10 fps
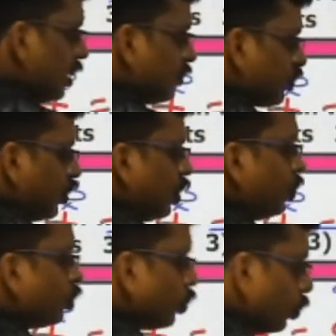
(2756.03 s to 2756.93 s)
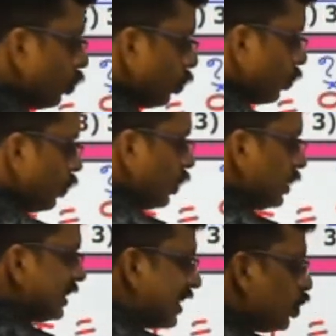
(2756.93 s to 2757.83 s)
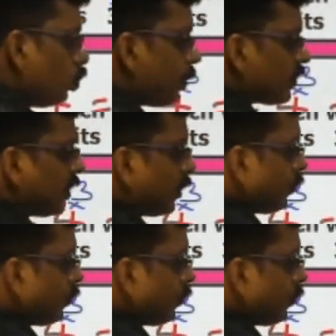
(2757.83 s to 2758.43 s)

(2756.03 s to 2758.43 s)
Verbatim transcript: 16 into 2, 32 plus that